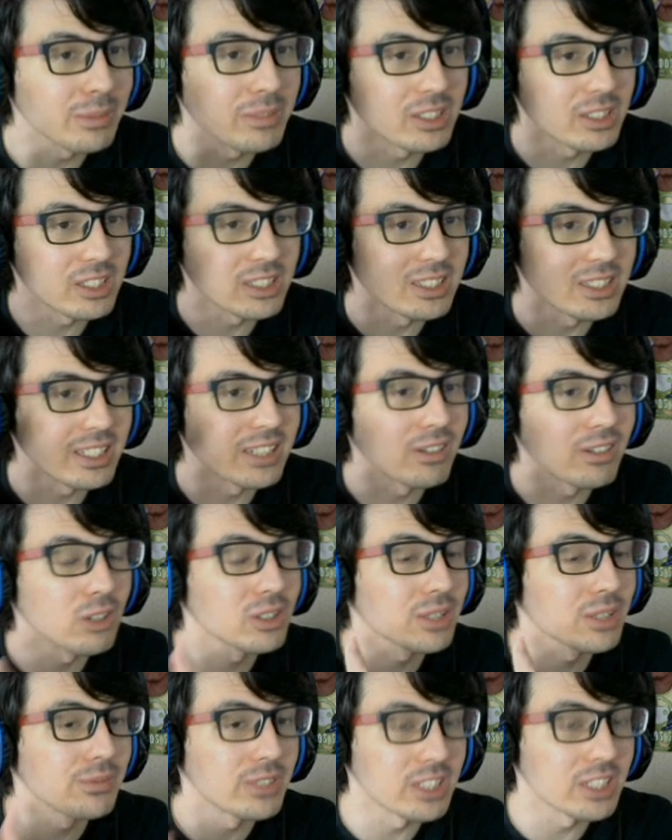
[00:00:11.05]
the GT
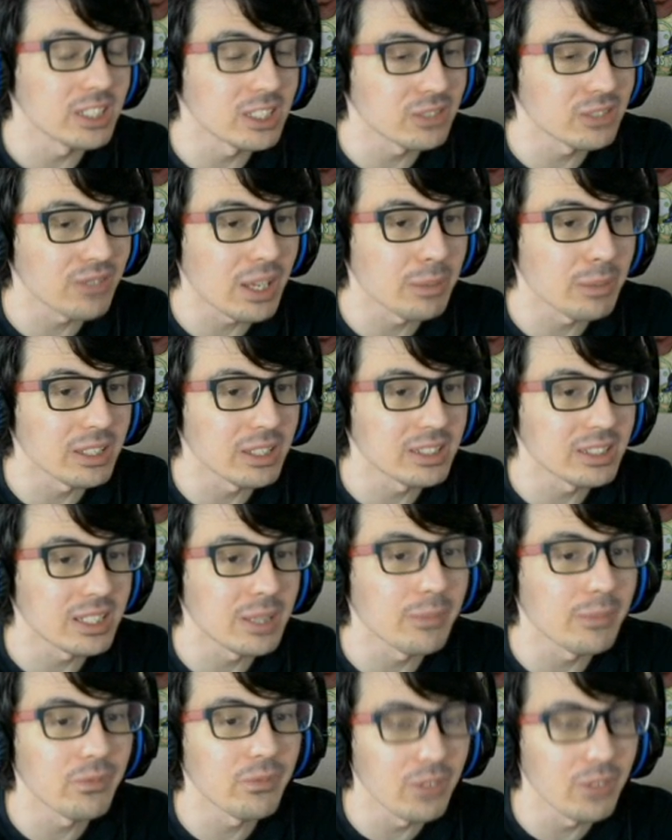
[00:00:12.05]
Heroes and Vegeta's family
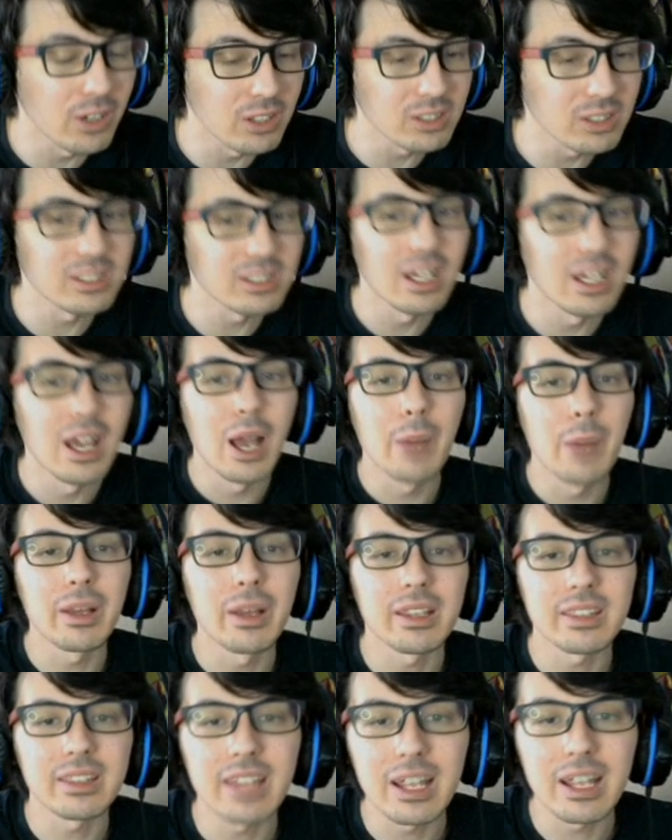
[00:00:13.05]
team first,
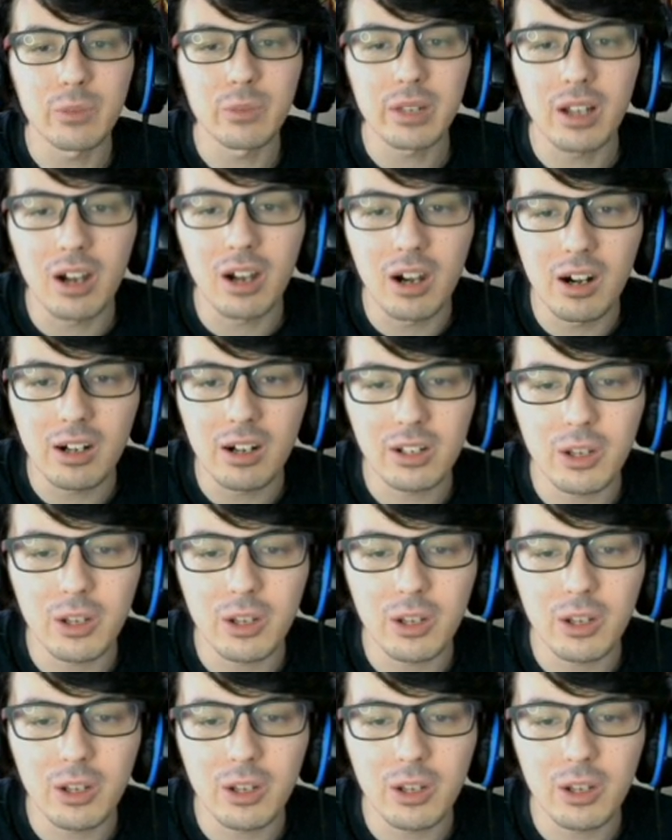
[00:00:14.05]
but then we are